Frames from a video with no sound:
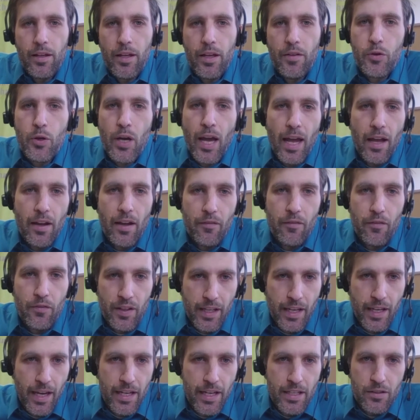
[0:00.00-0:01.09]
If you have the
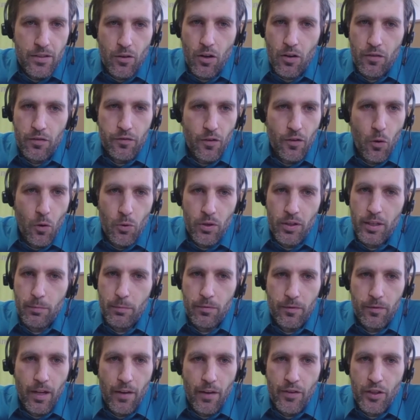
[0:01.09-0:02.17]
case of only
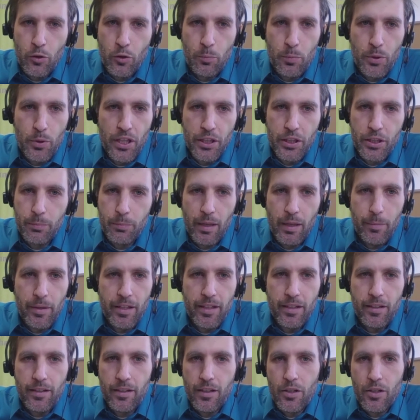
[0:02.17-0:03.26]
having to bridge
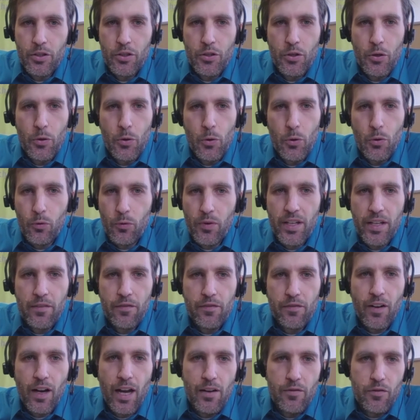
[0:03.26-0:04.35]
maybe 2, 3,
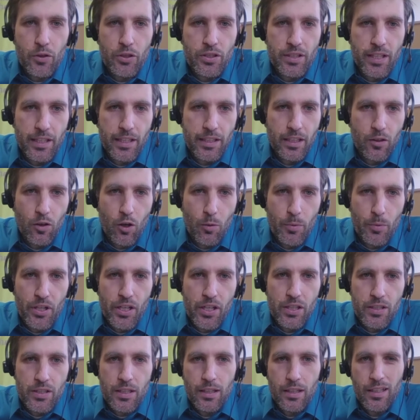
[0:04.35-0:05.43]
5, or 10
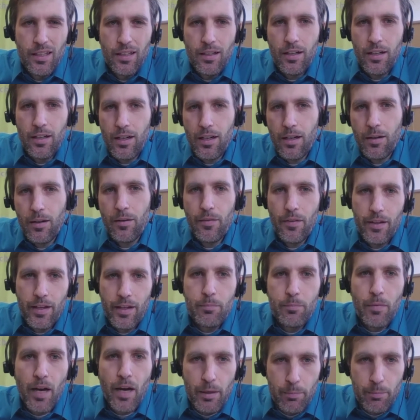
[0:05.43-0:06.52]
kilometers,
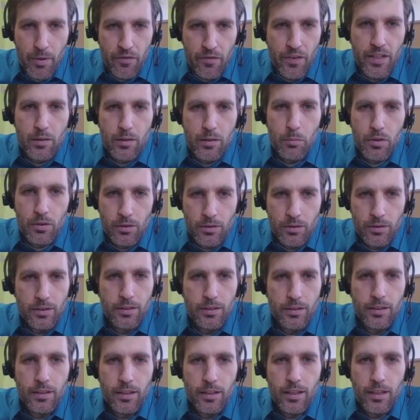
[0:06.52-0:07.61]
it might be feasible
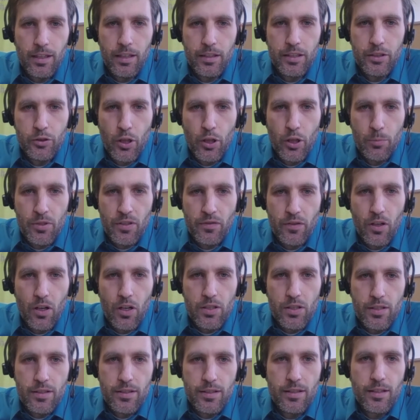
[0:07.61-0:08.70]
in terms of
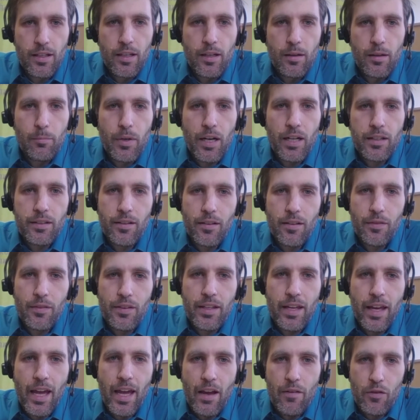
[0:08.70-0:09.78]
costs, but
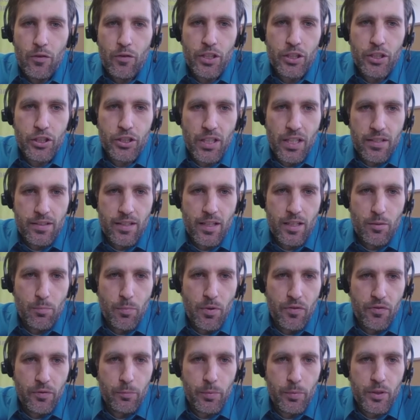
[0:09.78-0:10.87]
the average distance
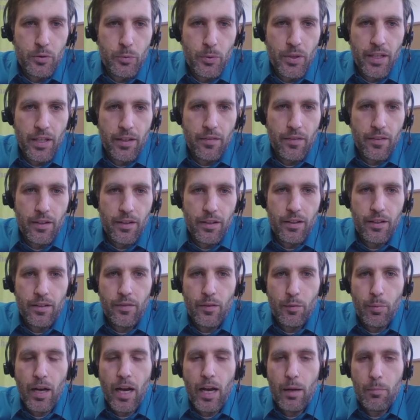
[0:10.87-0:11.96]
between
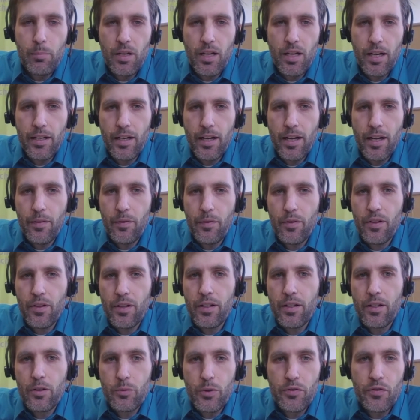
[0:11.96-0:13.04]
the pipeline and
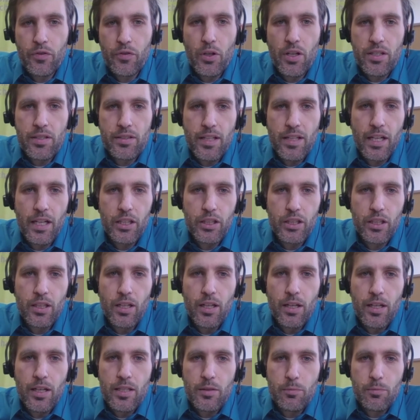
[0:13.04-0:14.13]
the refueling station
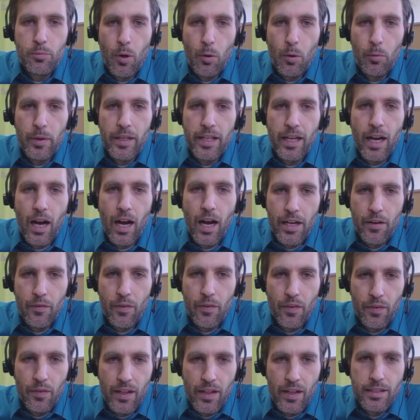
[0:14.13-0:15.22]
is probably higher
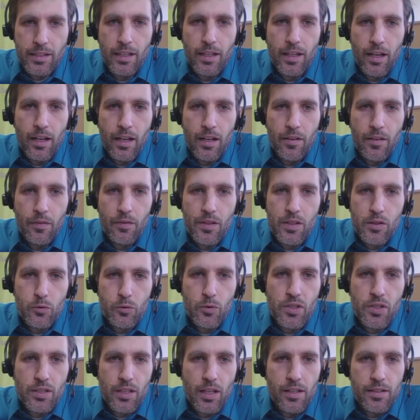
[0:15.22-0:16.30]
than that, and
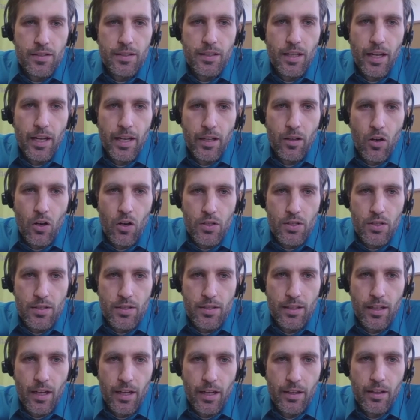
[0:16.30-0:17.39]
this results in high costs
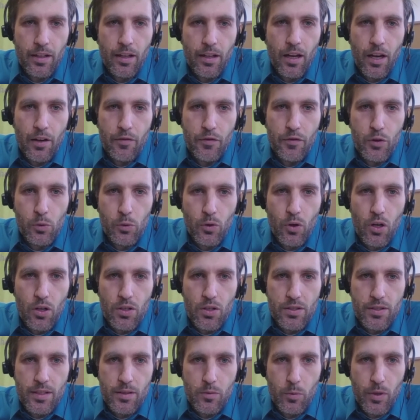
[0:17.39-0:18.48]
and high fuel
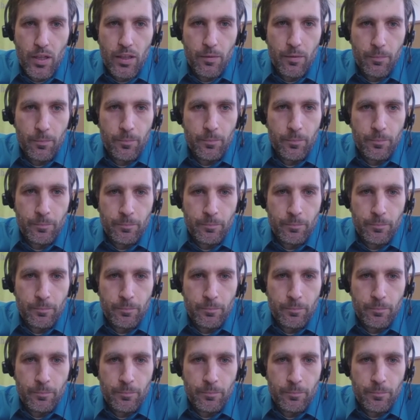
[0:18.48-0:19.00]
costs as well.